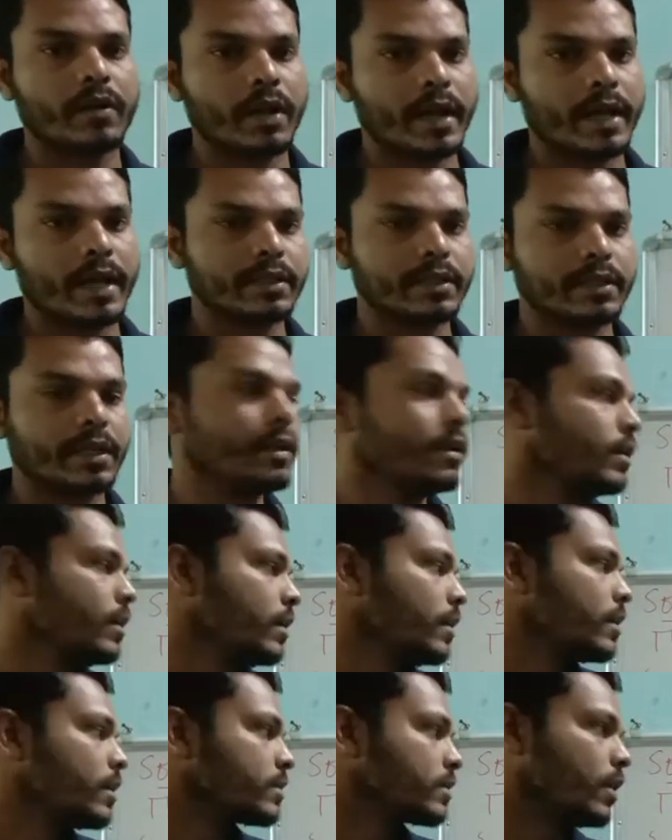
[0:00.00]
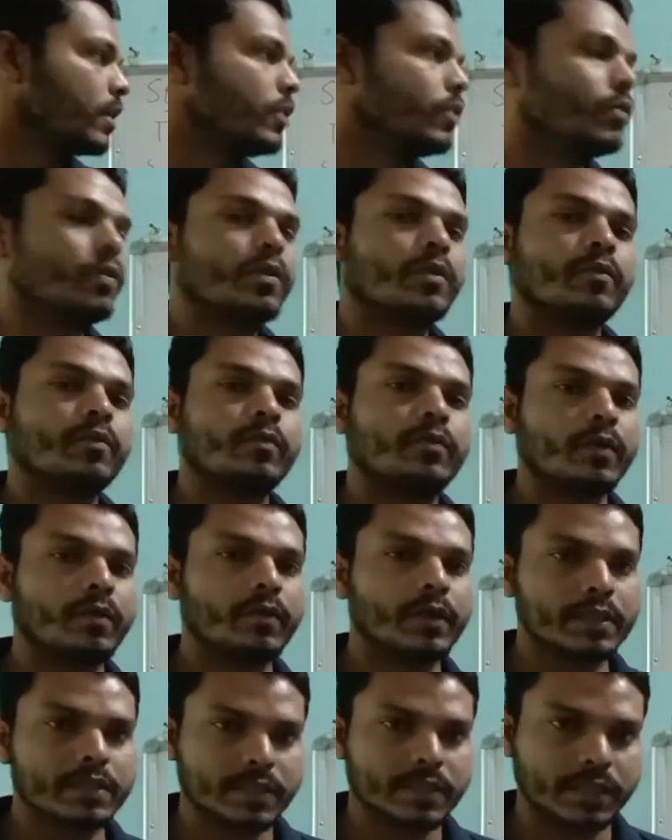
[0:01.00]
as a solute, we will
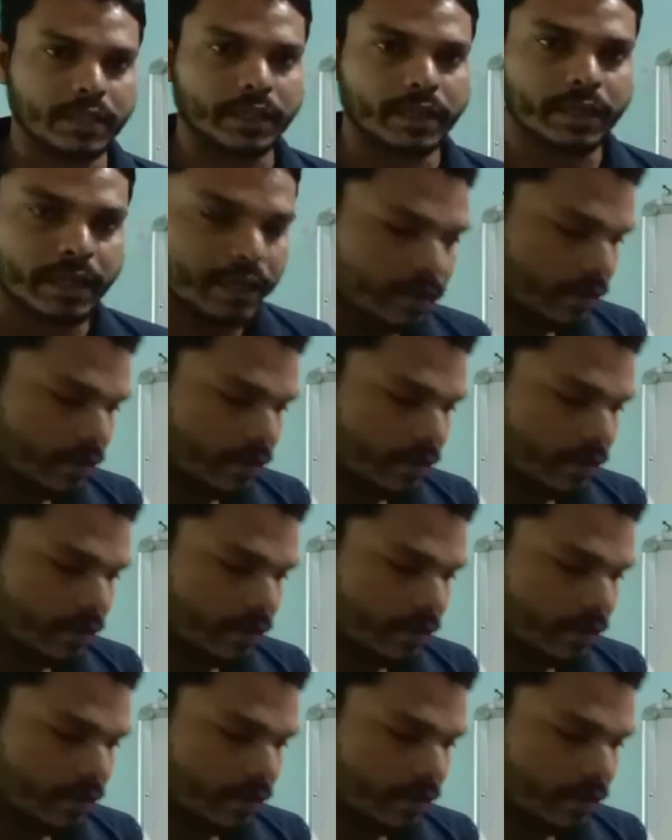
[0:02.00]
see, right?